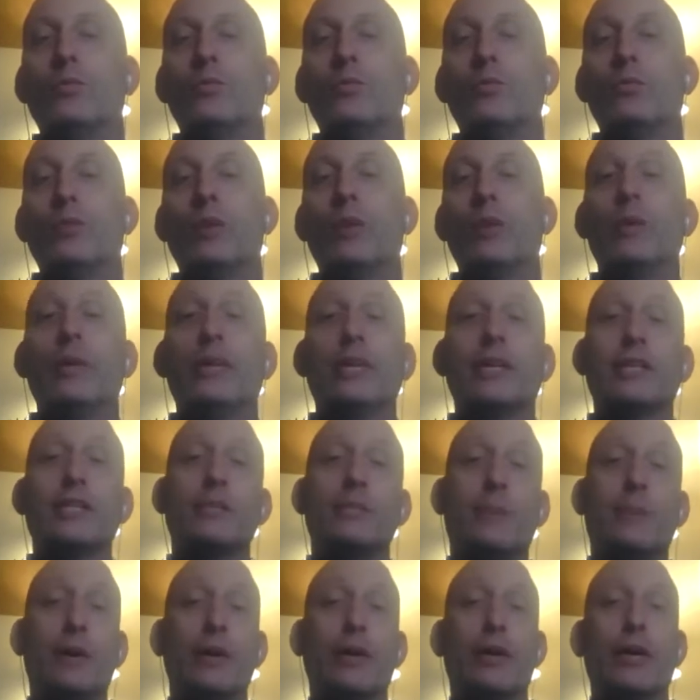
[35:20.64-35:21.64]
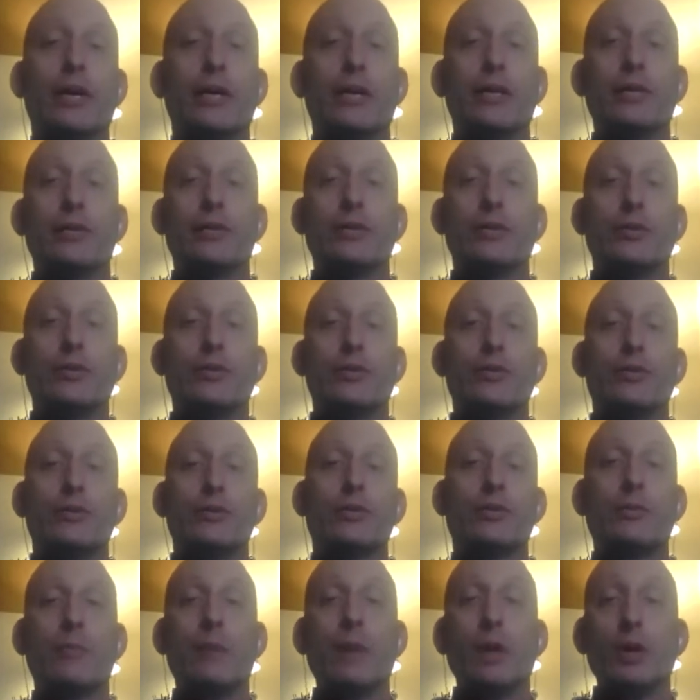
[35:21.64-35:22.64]
We would experience
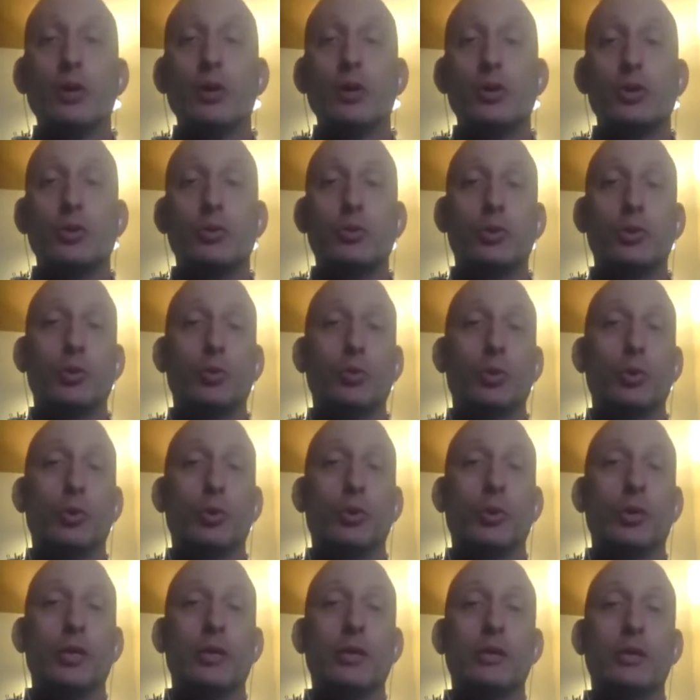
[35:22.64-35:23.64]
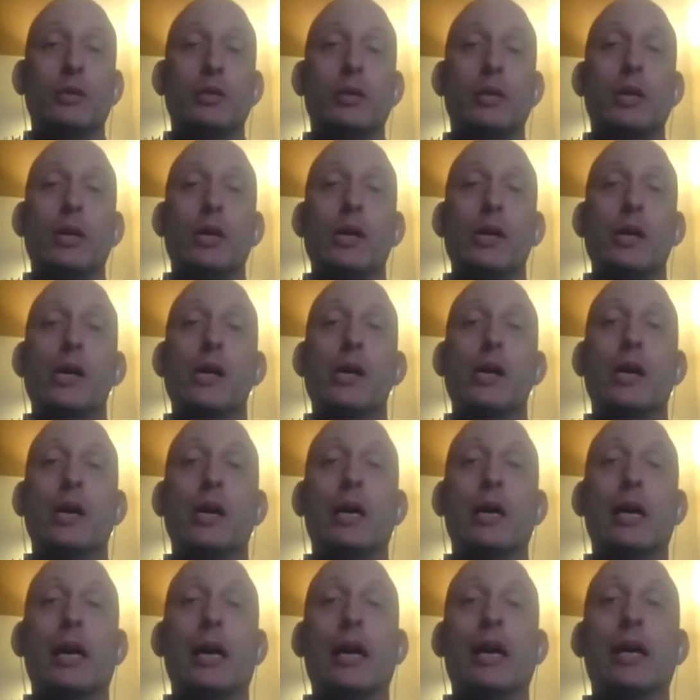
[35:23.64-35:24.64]
spiritual ruin
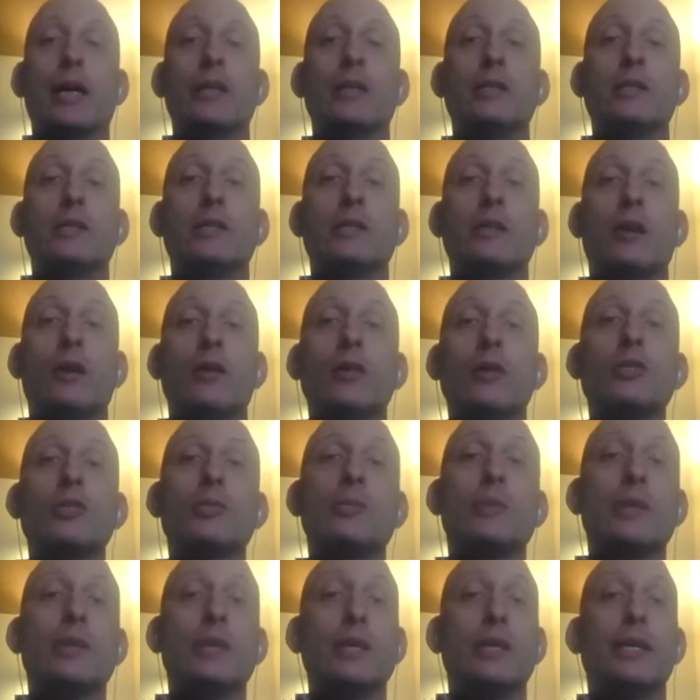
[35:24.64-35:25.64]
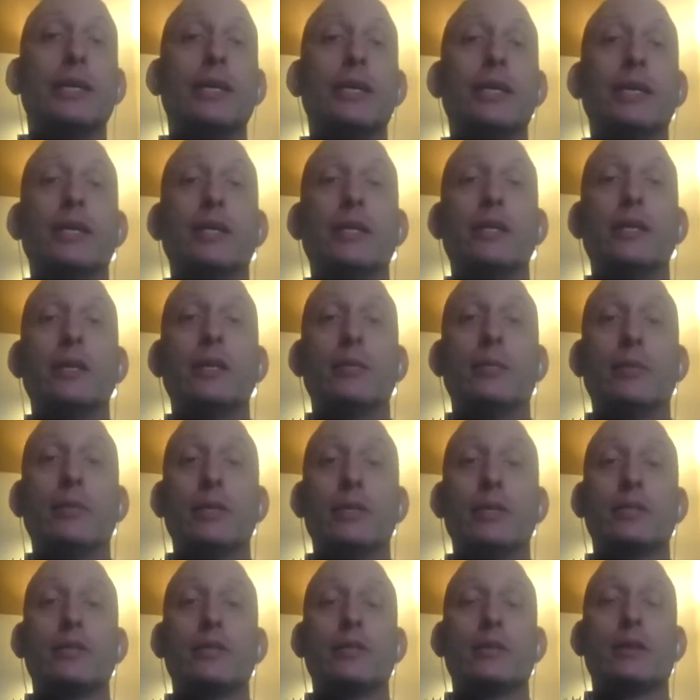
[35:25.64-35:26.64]
and ultimately the
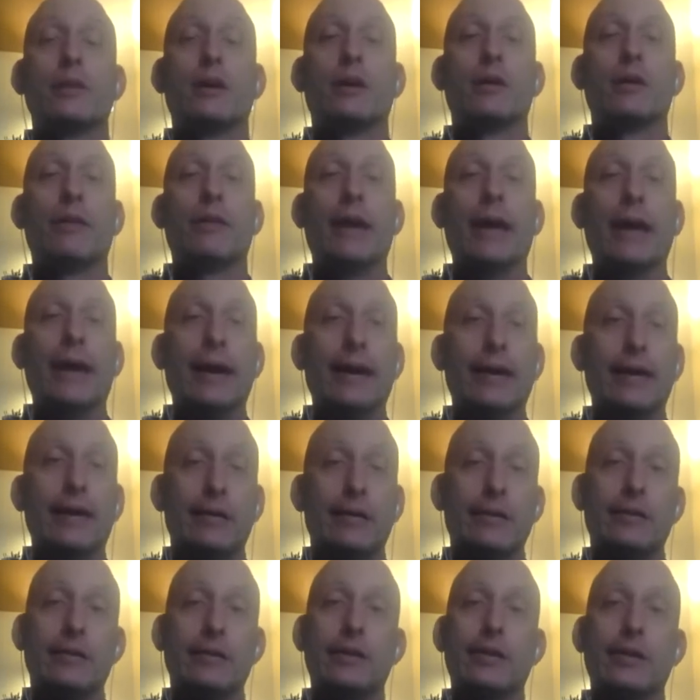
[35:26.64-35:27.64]
abyss of hell.